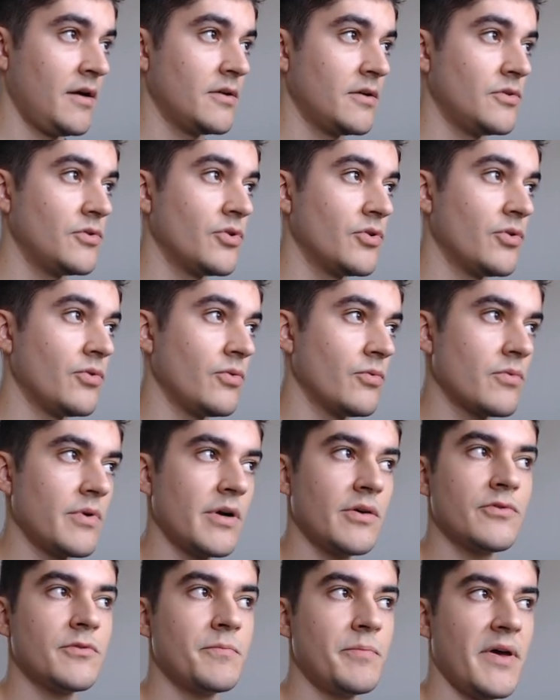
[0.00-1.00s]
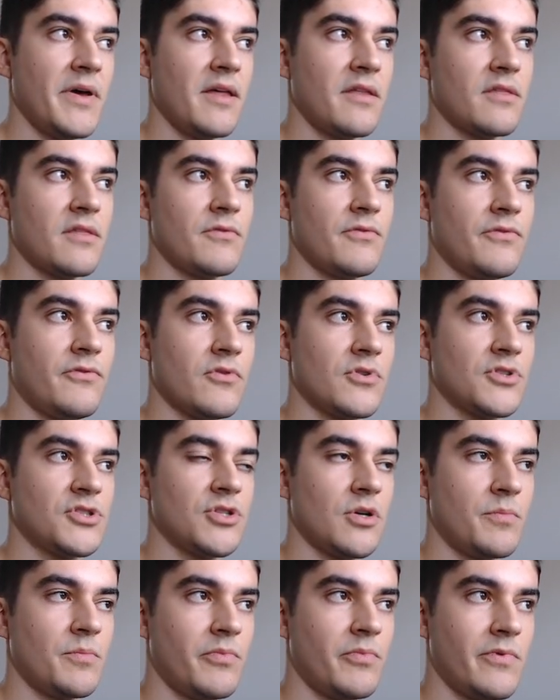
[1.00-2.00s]
no route path for
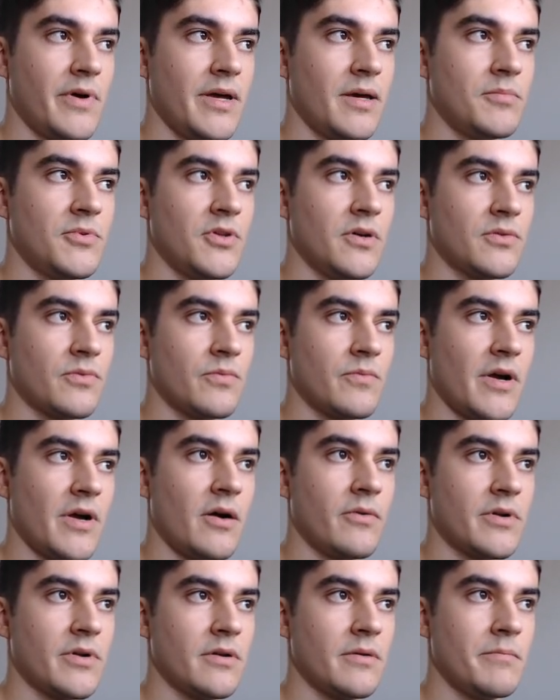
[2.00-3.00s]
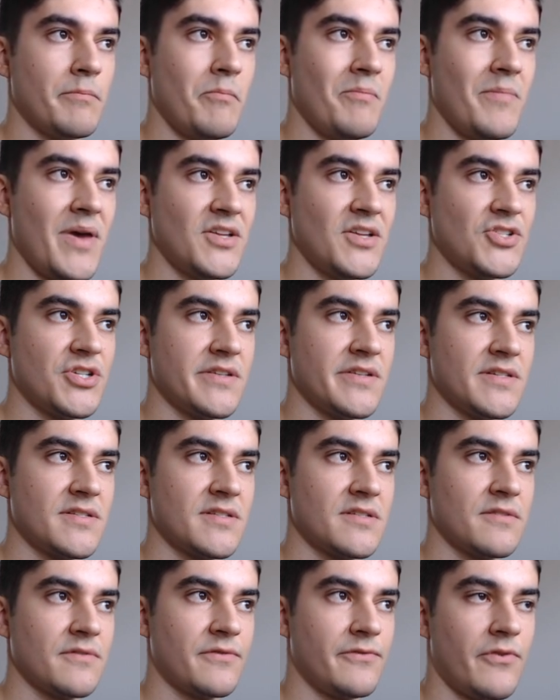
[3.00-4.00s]
shopweb.router
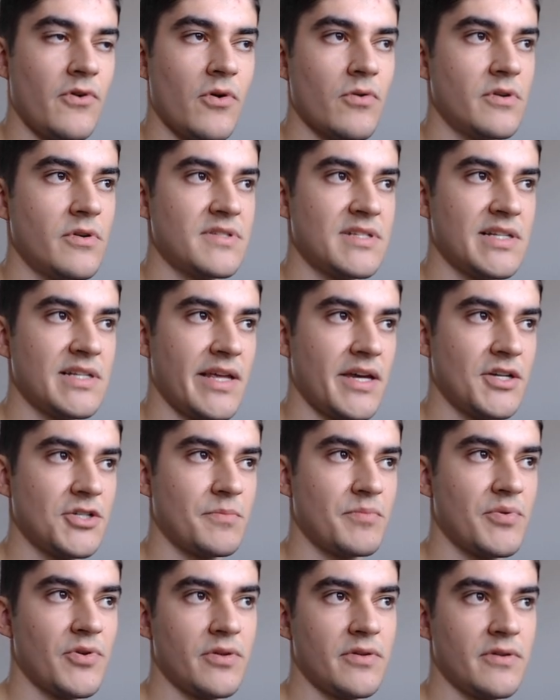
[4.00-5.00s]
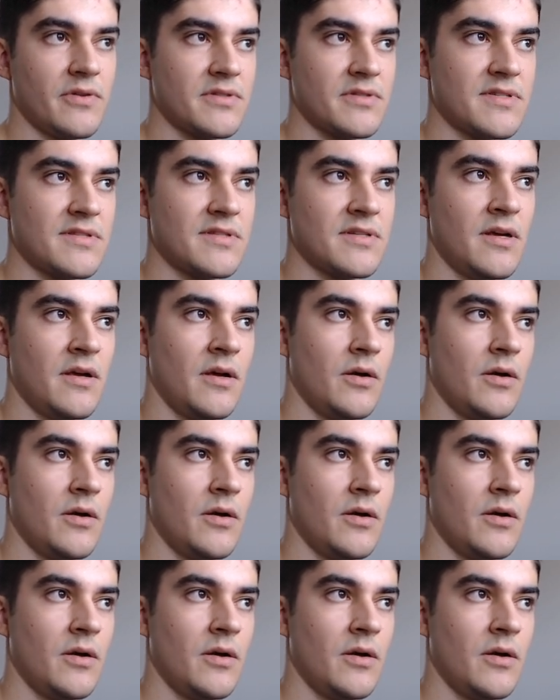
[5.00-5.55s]
matches /products